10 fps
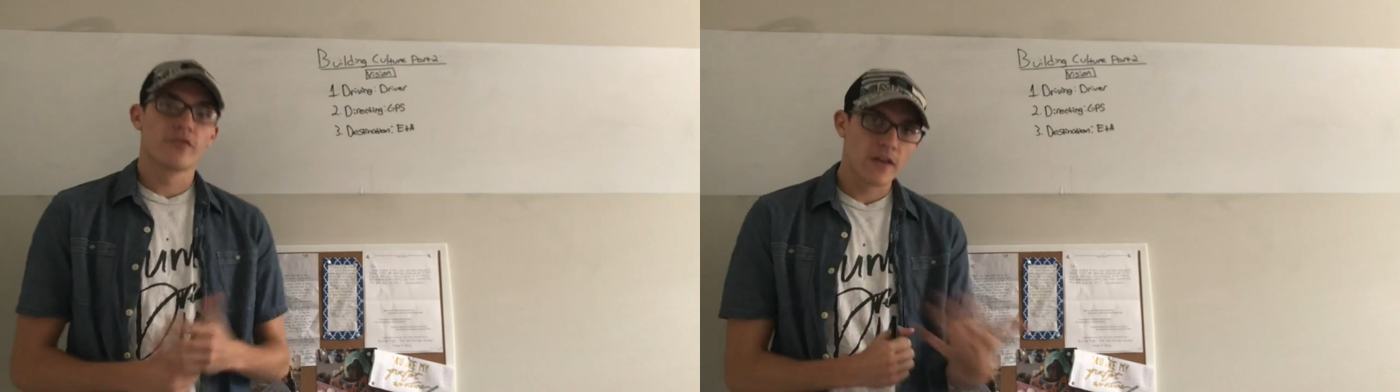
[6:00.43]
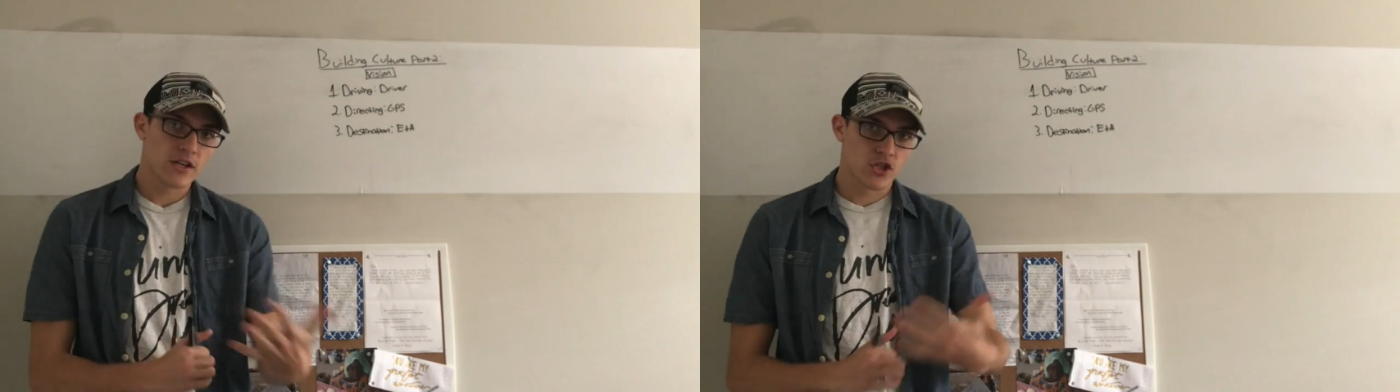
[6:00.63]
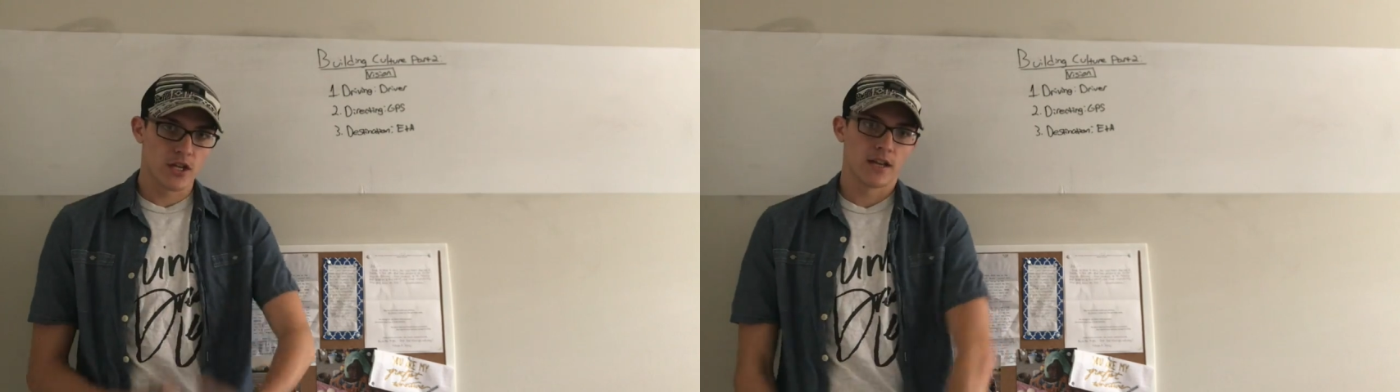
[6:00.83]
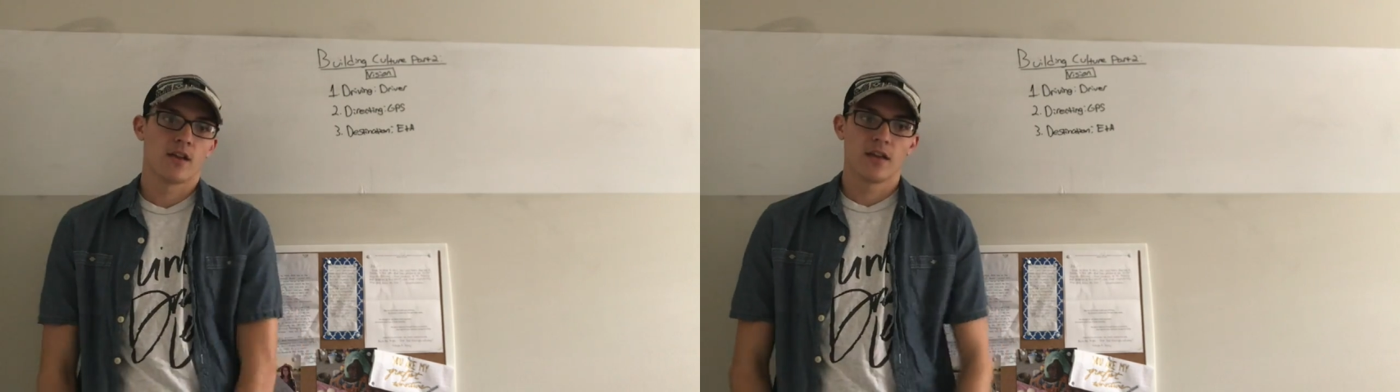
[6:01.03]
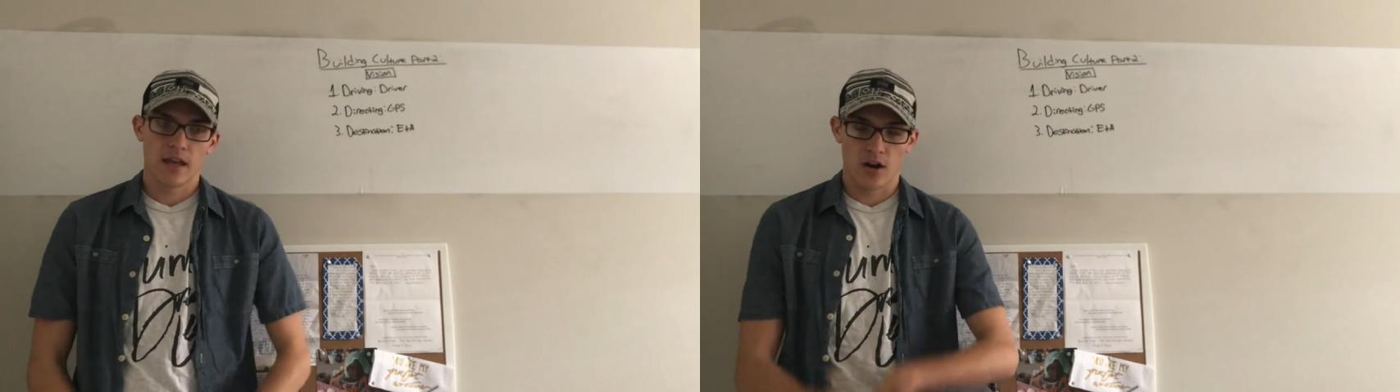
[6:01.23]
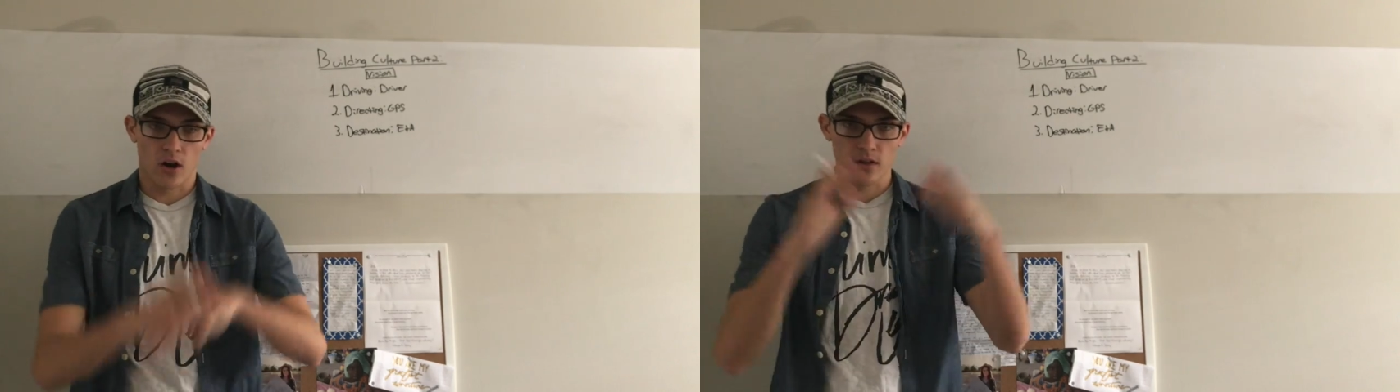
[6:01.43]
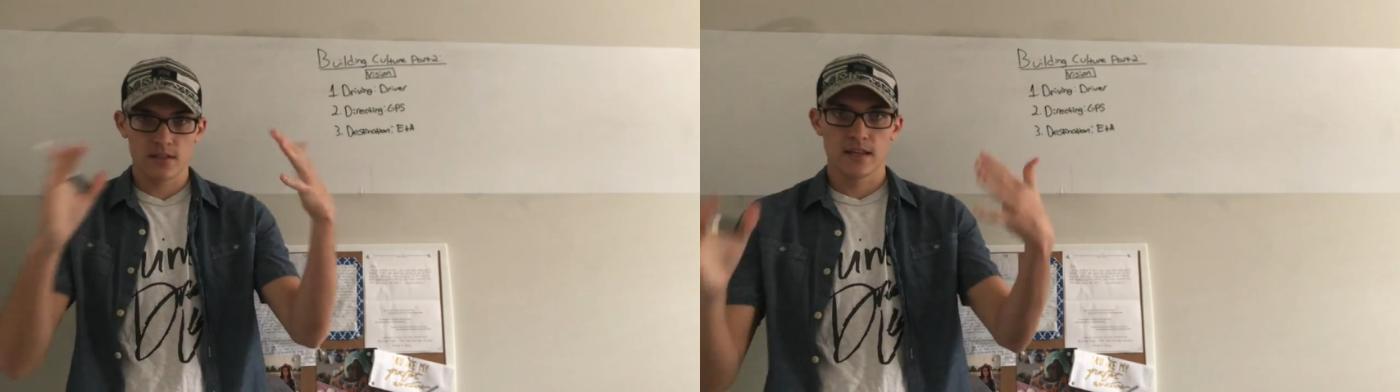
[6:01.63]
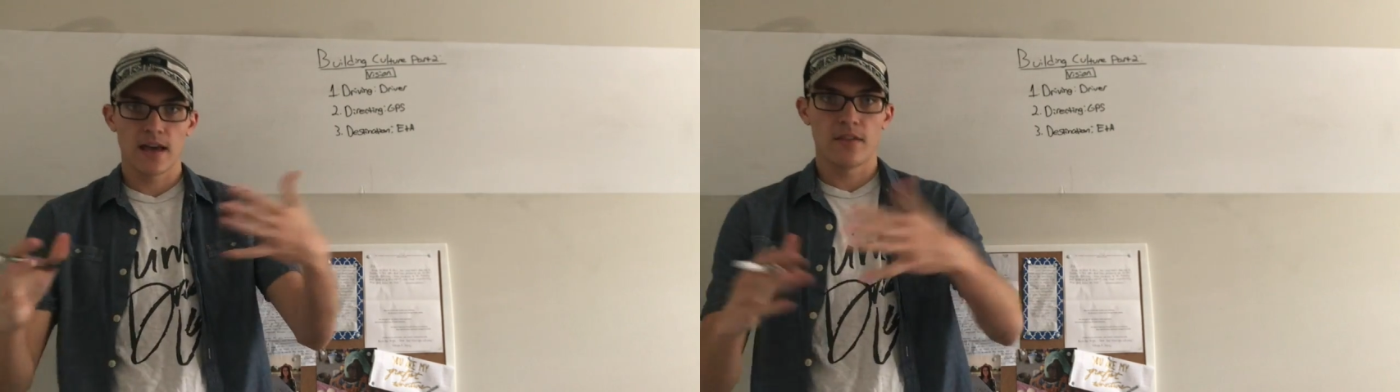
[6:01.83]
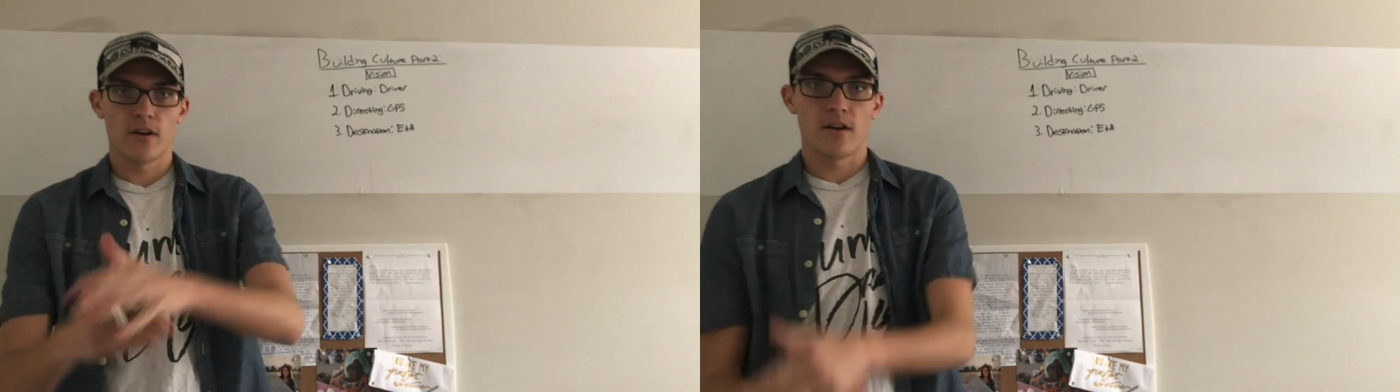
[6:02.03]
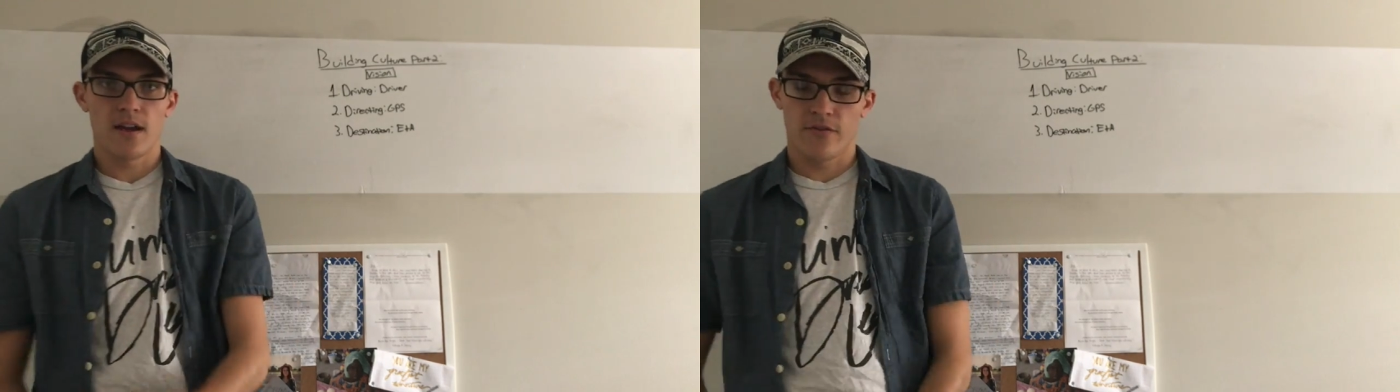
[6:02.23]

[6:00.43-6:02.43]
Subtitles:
vision, and all together,